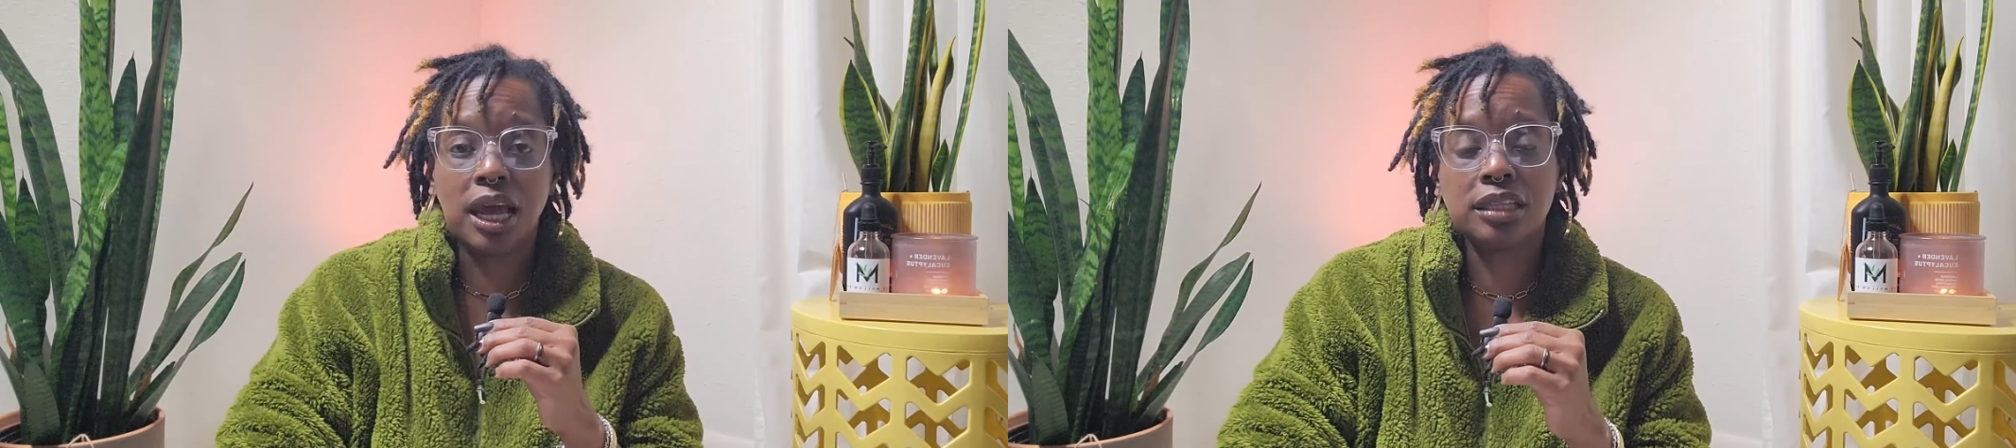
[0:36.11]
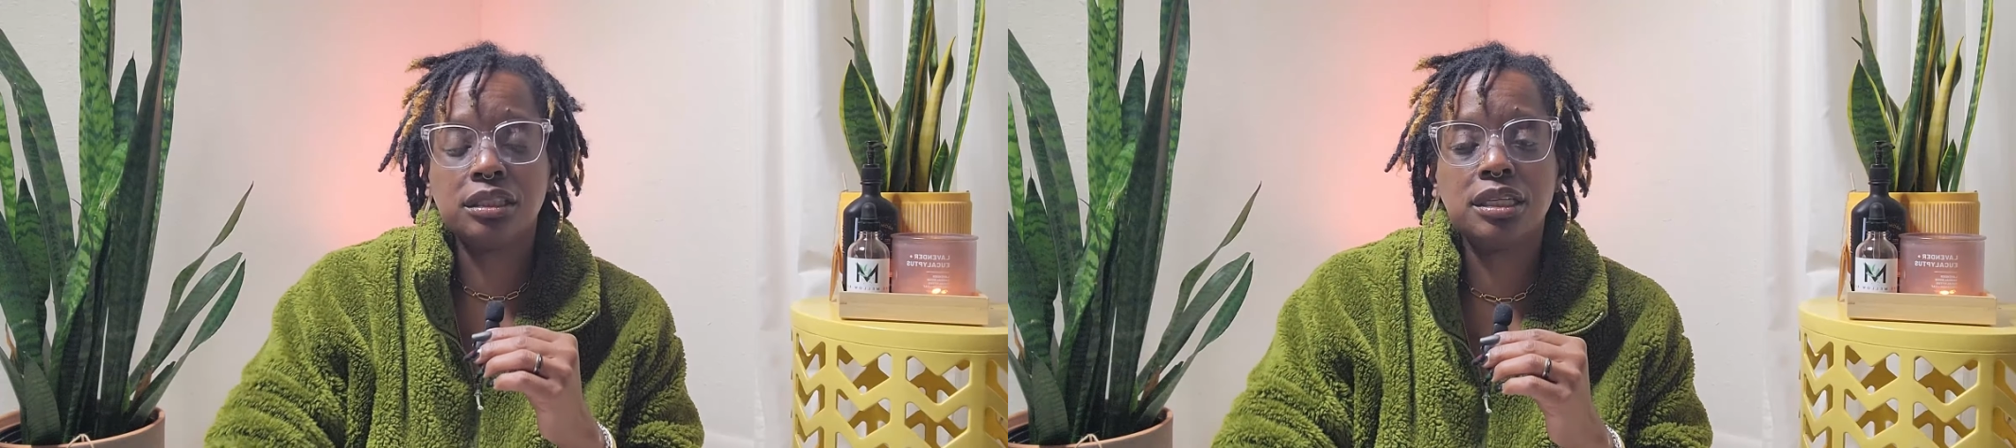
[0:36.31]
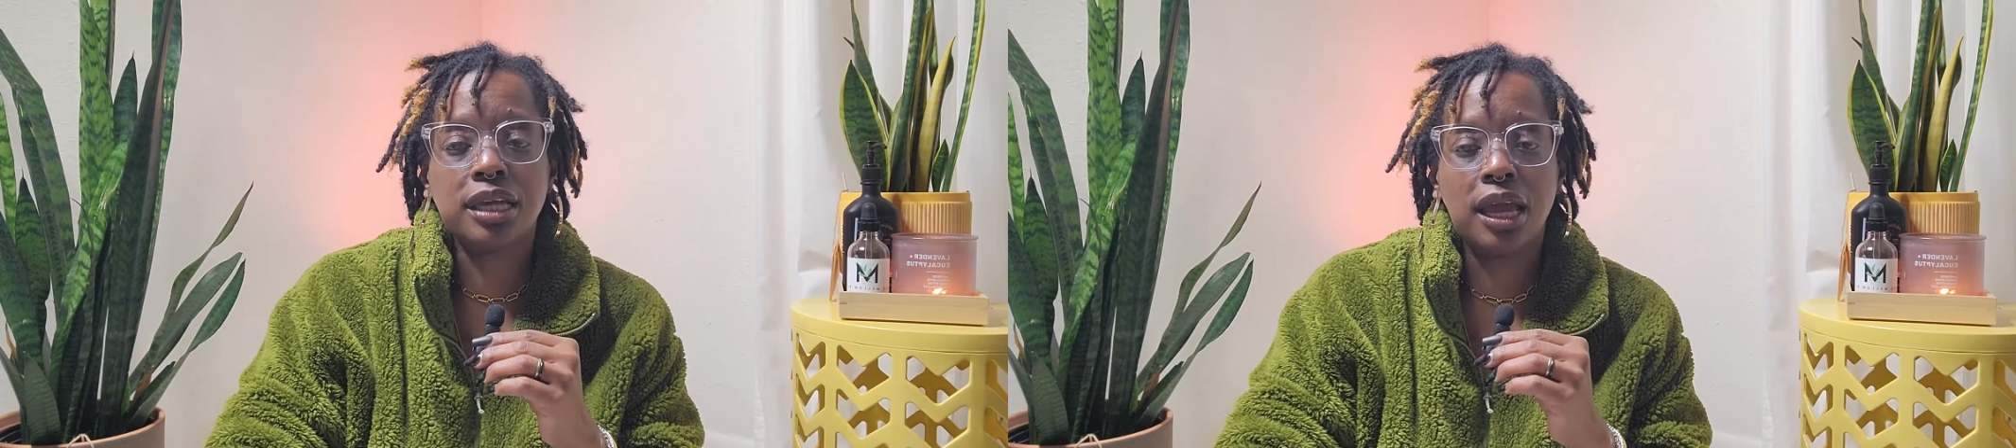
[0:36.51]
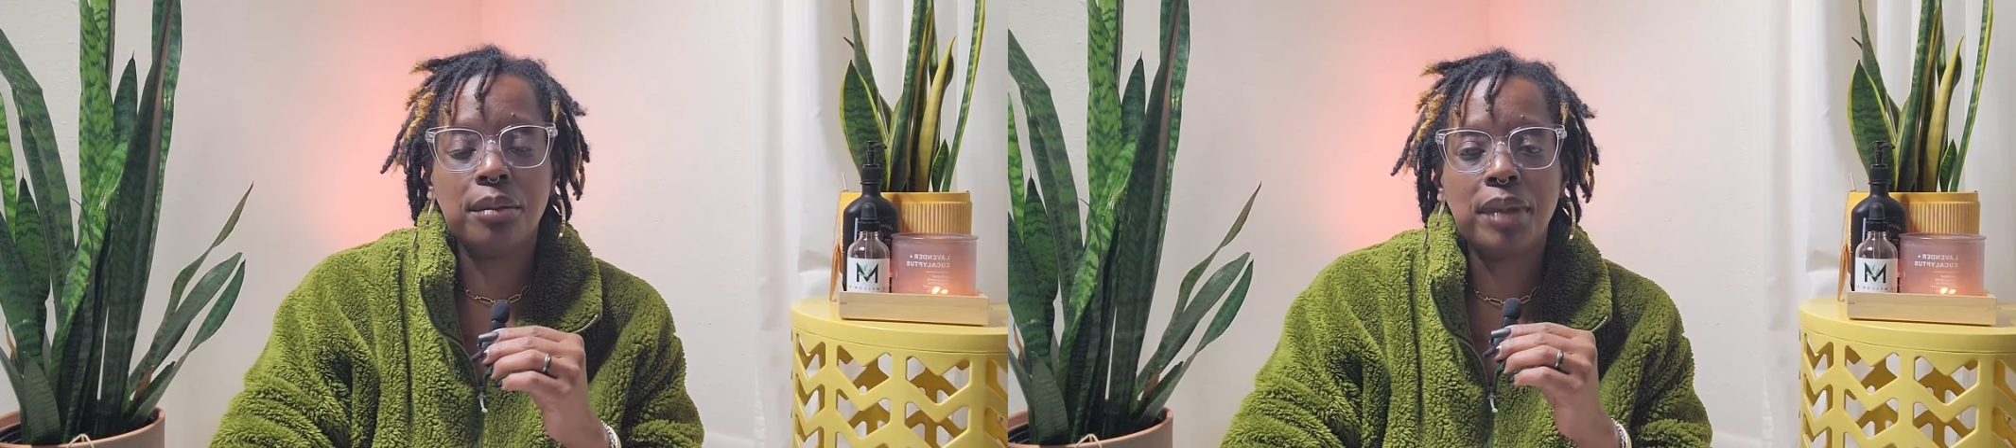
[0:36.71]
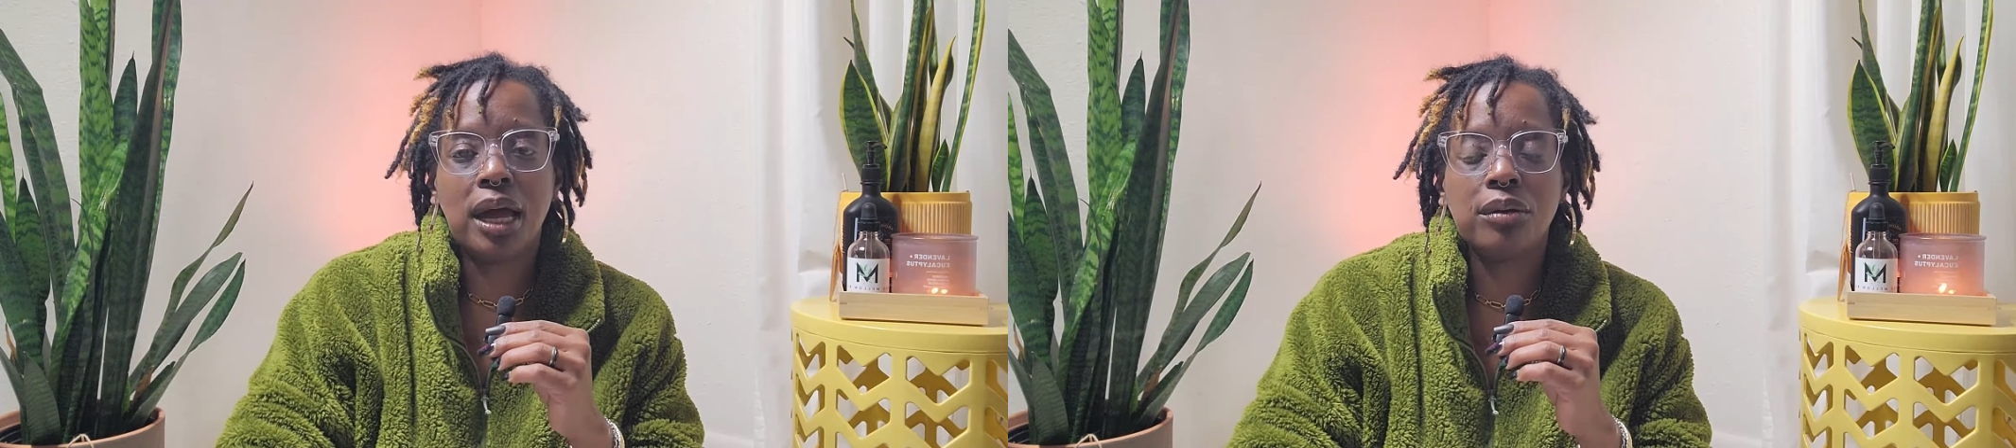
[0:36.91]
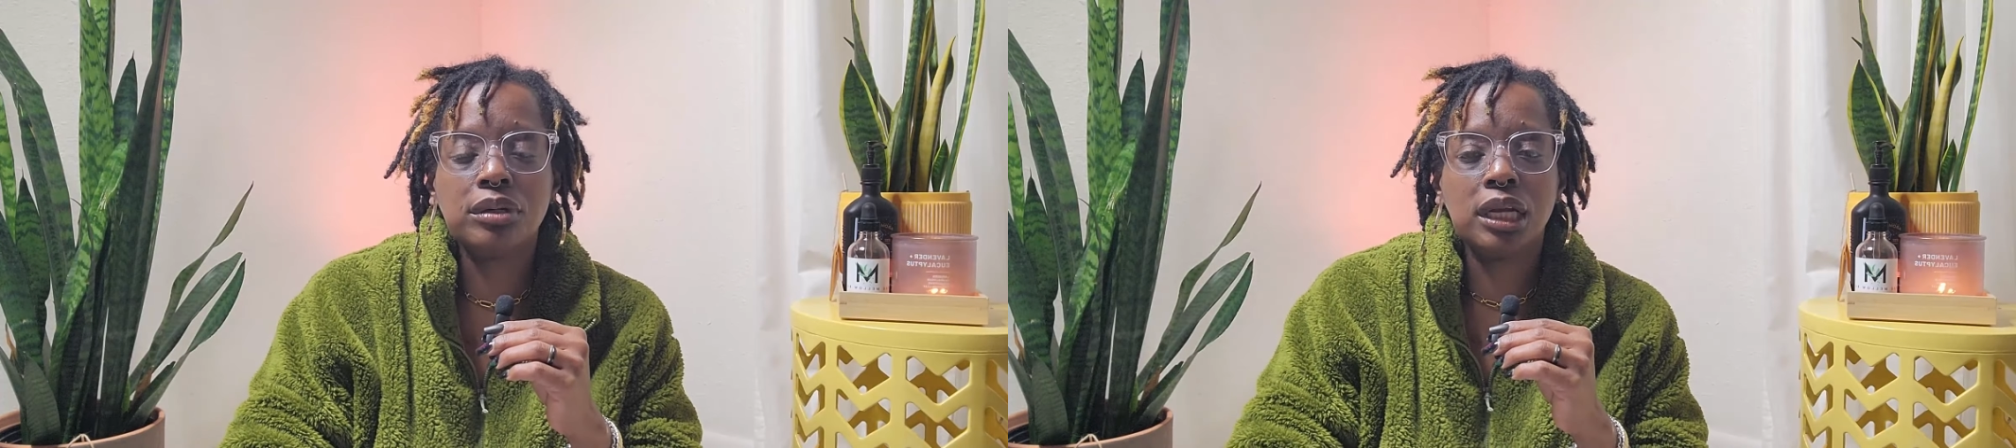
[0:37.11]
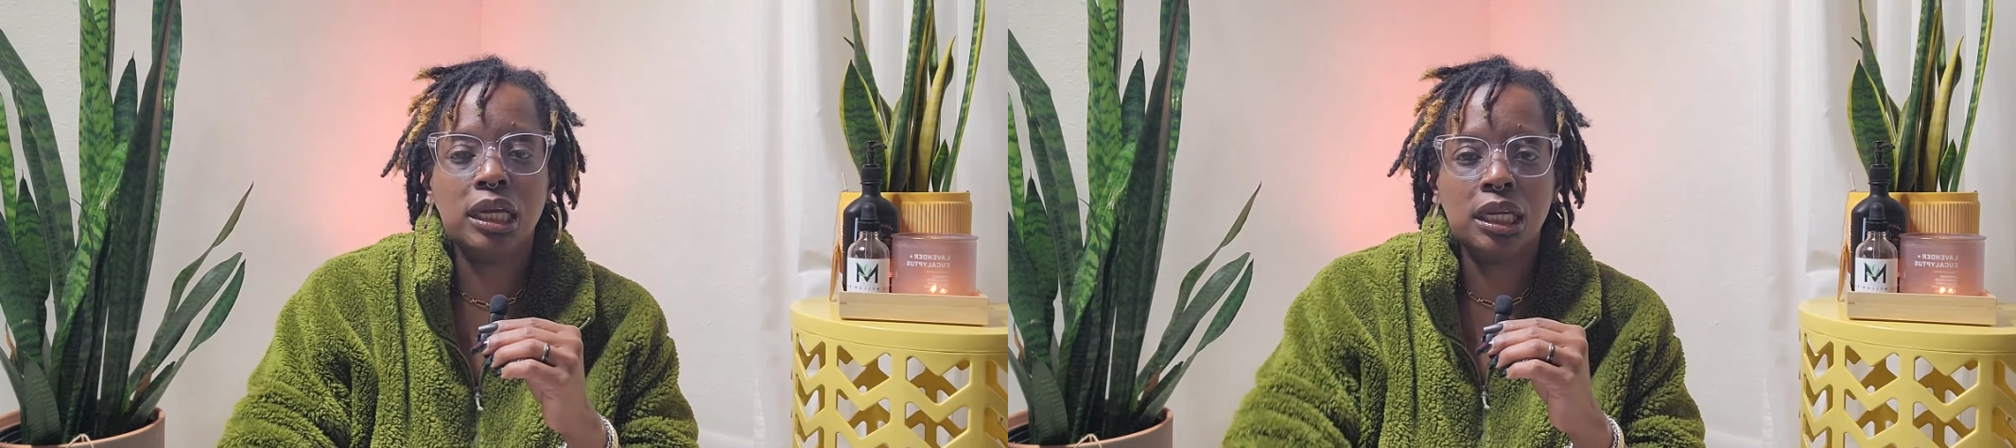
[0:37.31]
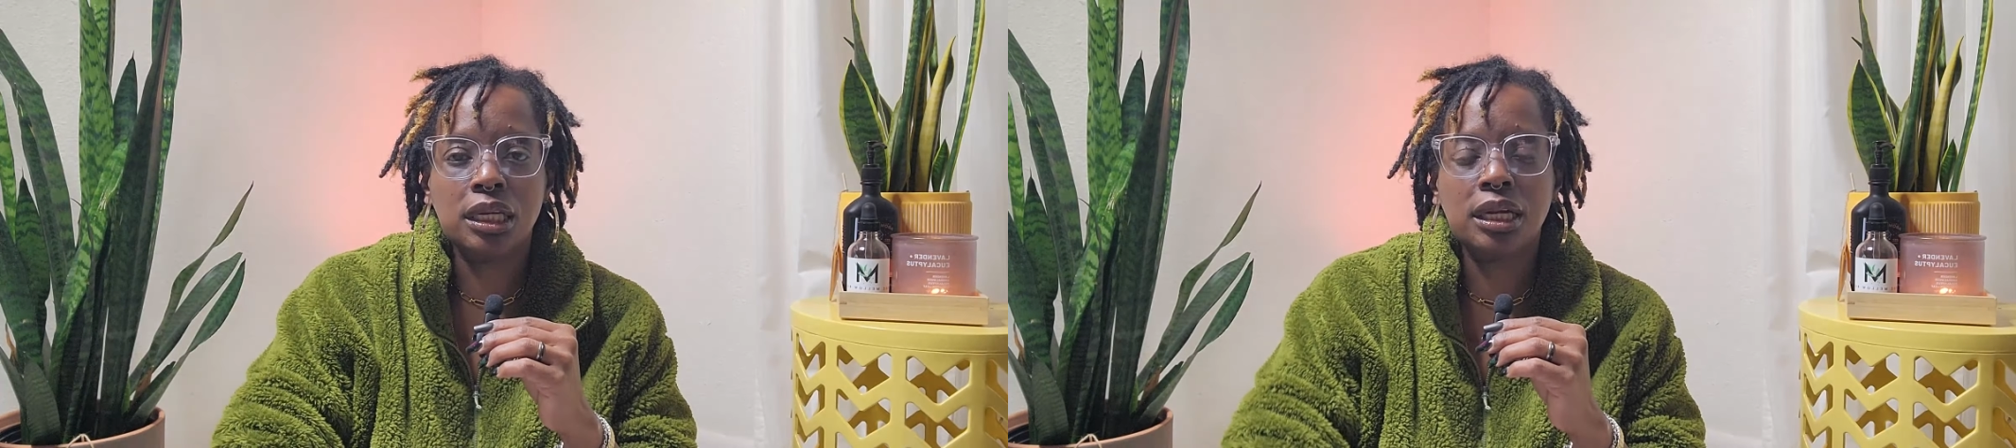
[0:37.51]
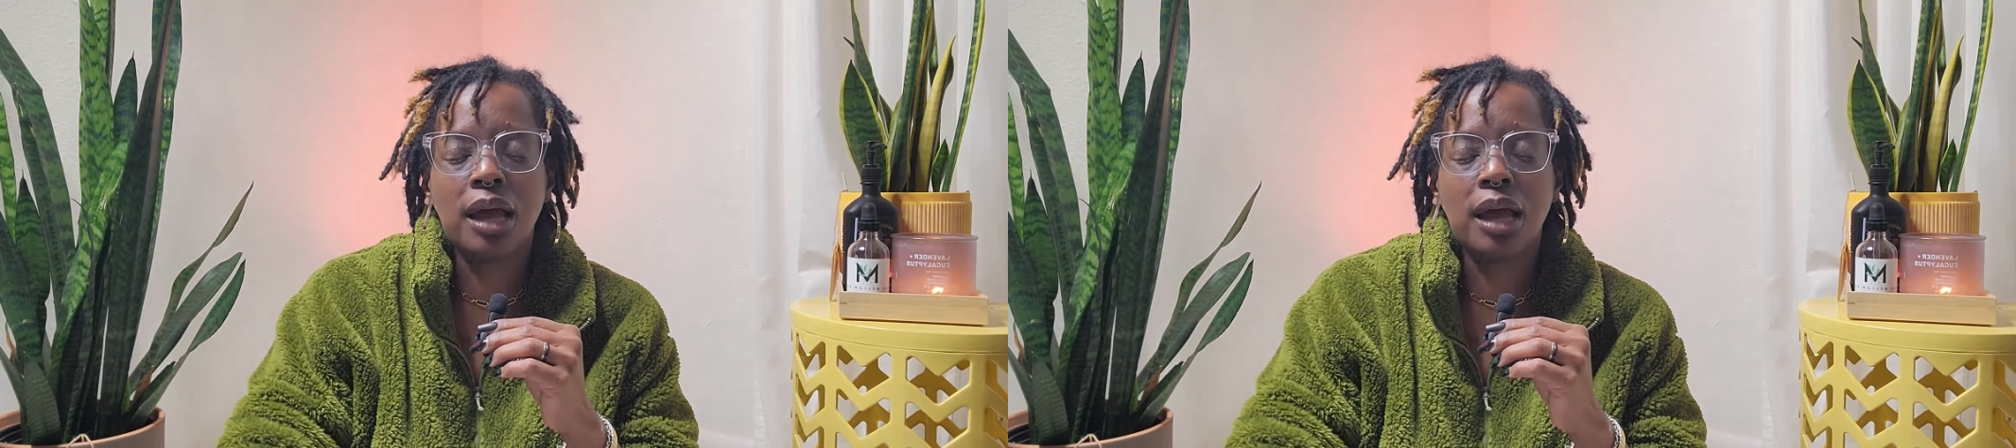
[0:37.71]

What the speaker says: actually came out in,